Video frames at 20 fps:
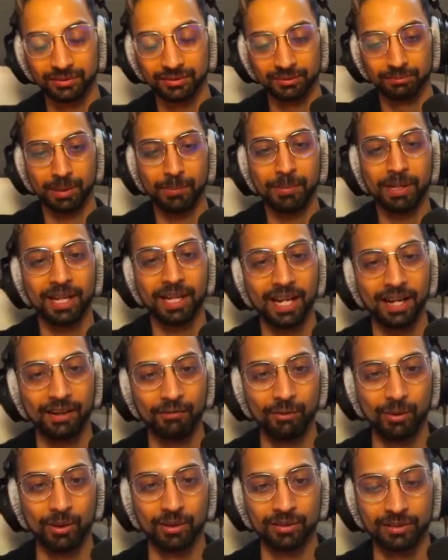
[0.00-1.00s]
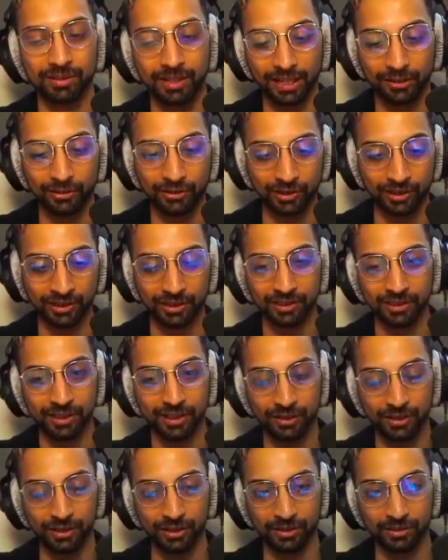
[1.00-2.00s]
Maybe I have once, actually. I
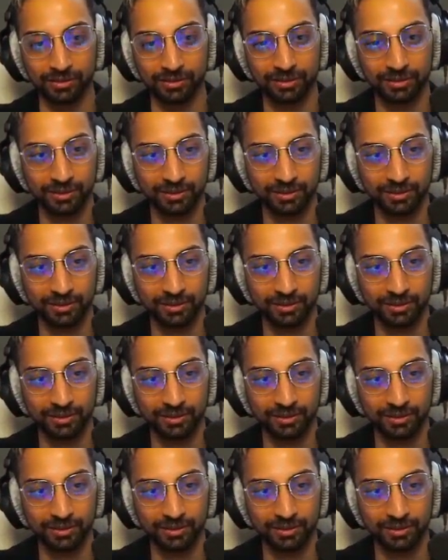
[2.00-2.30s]
don't know.